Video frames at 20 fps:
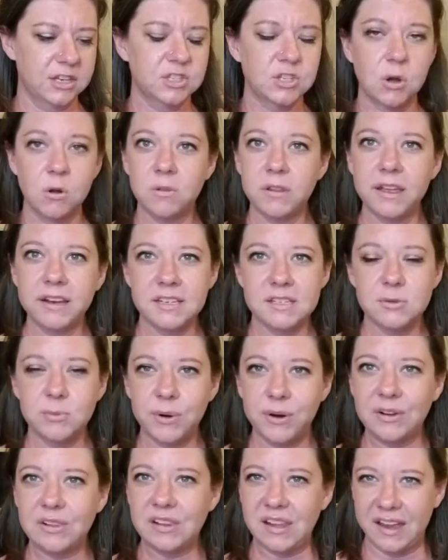and I don't like
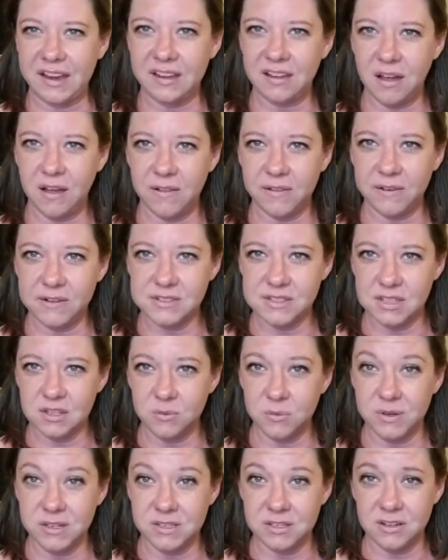to wear light colors
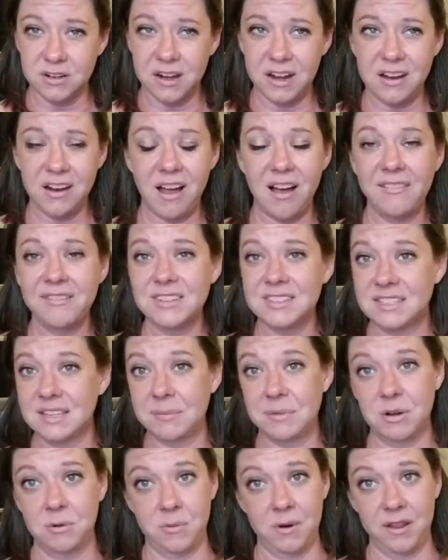in the winter, and
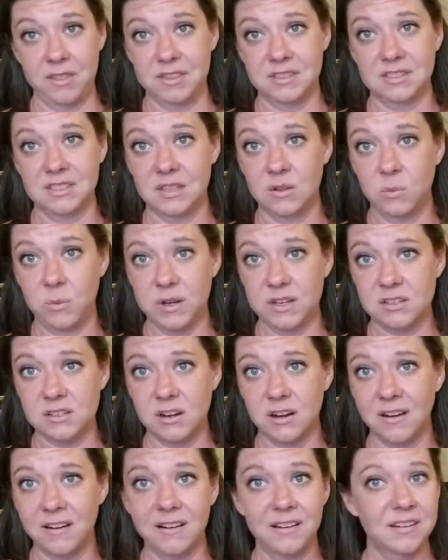obviously I'm going to wear this in the
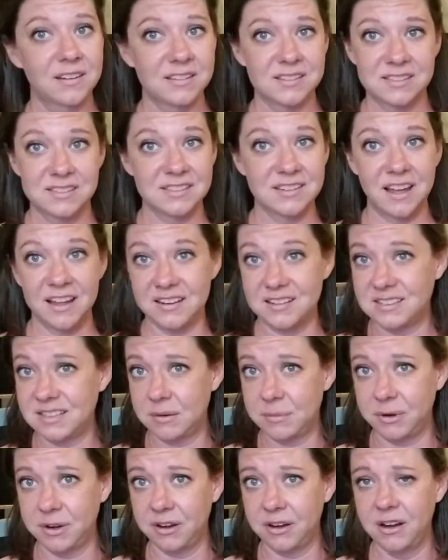winter. This is not
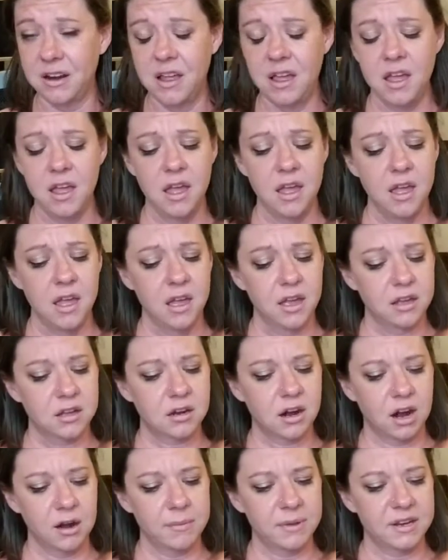a summer
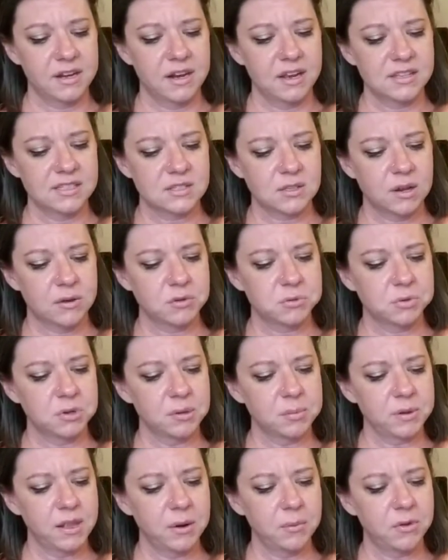garment, and so I was
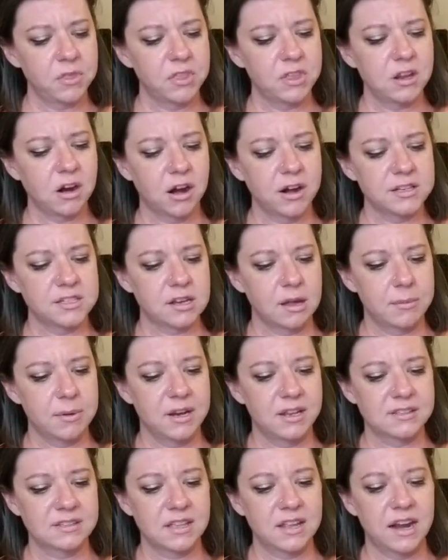really playing with the yarn
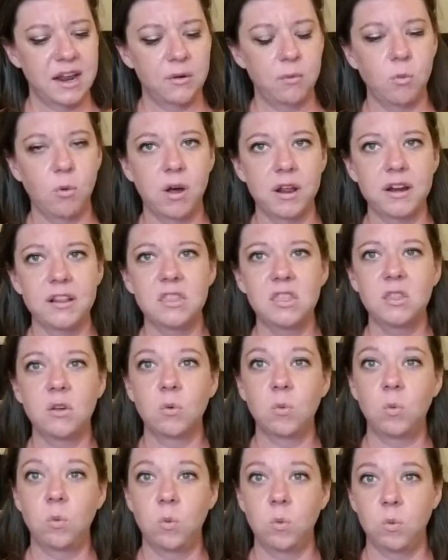dominance, and I wanted
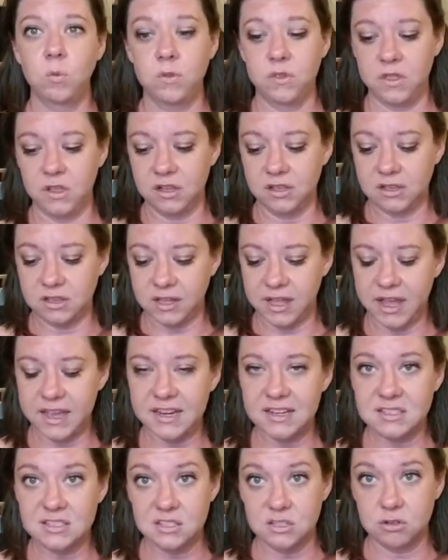the
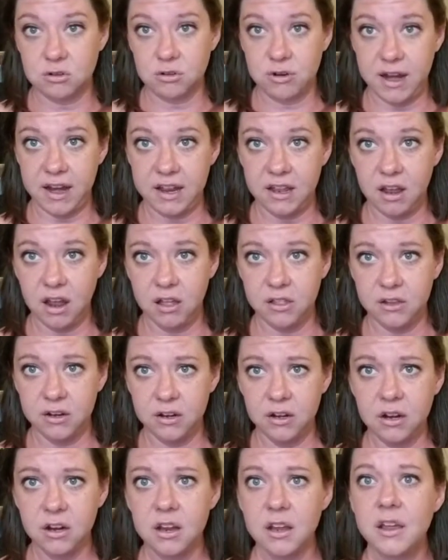lightest gray
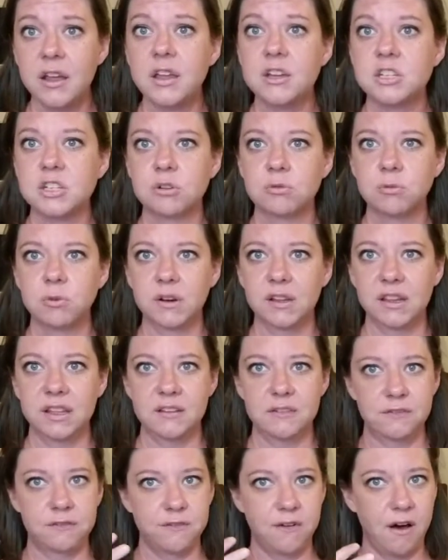color to
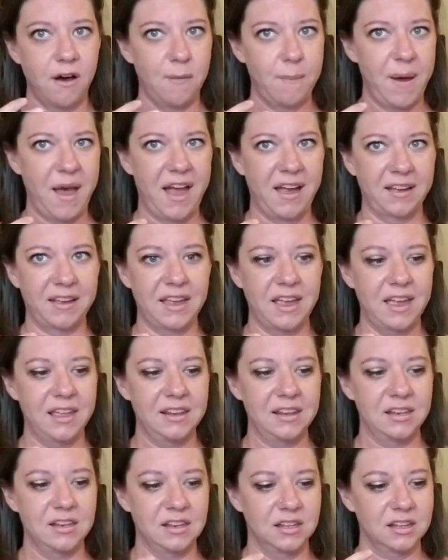really fall back
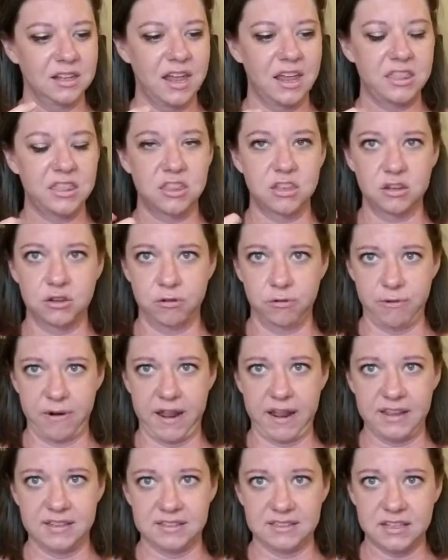and let the
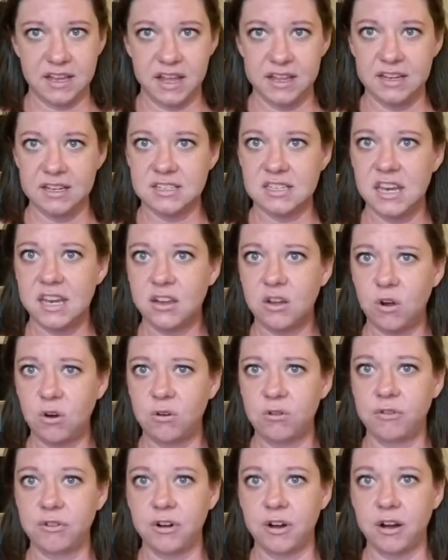grays kind of take
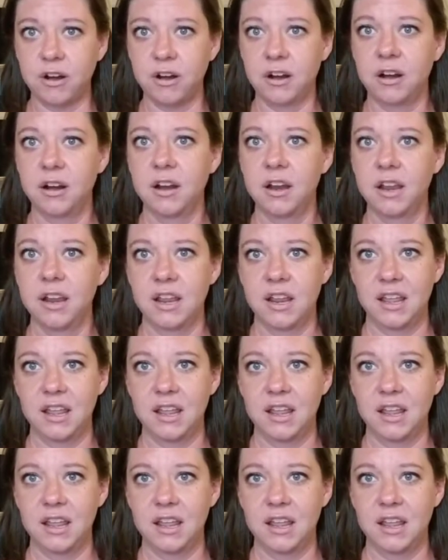over